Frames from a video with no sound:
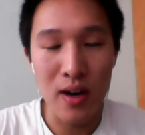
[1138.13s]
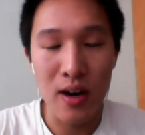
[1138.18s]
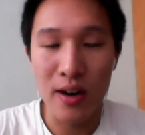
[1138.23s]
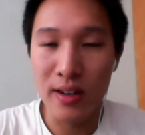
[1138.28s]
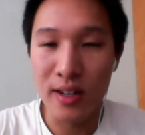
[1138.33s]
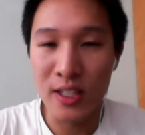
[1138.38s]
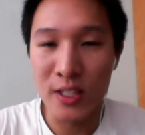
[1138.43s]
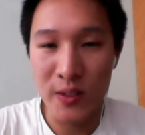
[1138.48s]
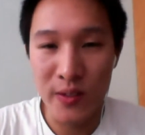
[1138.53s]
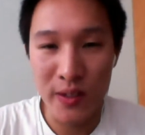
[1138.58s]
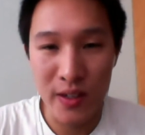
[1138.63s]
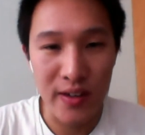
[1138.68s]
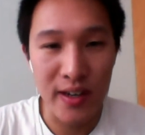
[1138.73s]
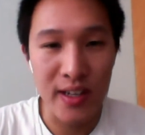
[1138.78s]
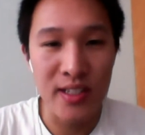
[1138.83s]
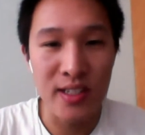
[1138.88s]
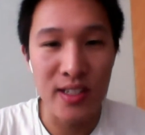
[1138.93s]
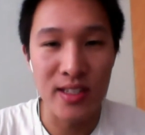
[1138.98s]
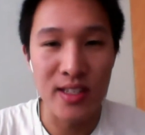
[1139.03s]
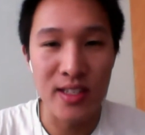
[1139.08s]
our initial
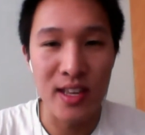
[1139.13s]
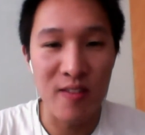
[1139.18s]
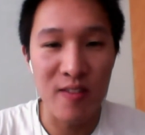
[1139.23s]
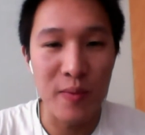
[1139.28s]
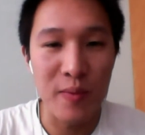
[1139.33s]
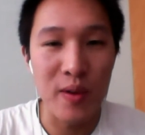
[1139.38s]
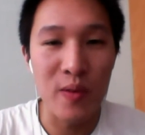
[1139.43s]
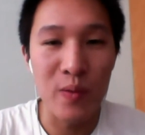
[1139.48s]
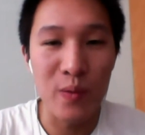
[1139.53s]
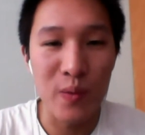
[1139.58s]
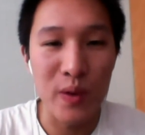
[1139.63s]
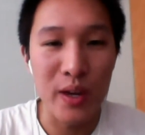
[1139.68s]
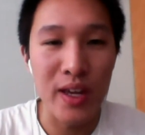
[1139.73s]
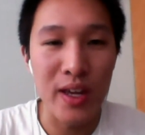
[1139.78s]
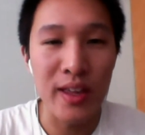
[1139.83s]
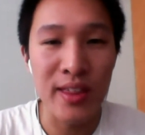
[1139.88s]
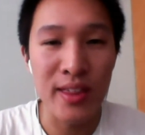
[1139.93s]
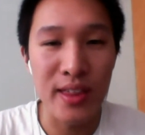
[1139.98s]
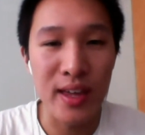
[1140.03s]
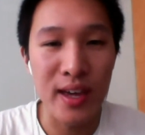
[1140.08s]
integrations have been
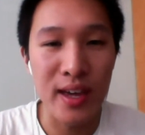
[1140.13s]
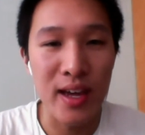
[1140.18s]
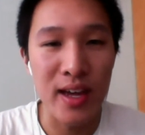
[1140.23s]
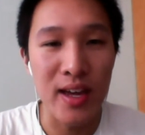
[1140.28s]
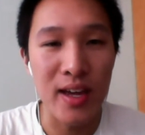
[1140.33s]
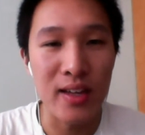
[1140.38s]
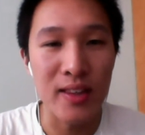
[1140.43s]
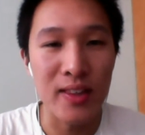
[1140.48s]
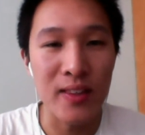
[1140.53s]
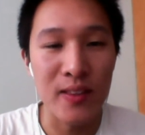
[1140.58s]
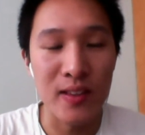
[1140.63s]
with uh,